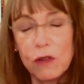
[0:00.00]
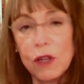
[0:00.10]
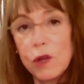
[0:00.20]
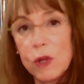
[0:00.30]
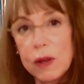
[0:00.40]
So
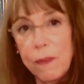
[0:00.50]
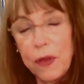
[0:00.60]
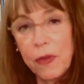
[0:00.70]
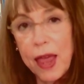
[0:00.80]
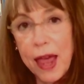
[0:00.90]
this was
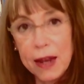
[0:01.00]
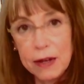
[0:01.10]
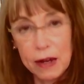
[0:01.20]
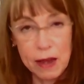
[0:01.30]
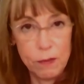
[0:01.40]
something they had
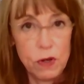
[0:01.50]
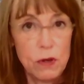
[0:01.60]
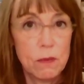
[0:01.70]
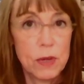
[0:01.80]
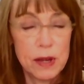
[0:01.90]
to come to
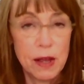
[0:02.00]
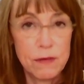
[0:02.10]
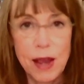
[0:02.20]
themselves.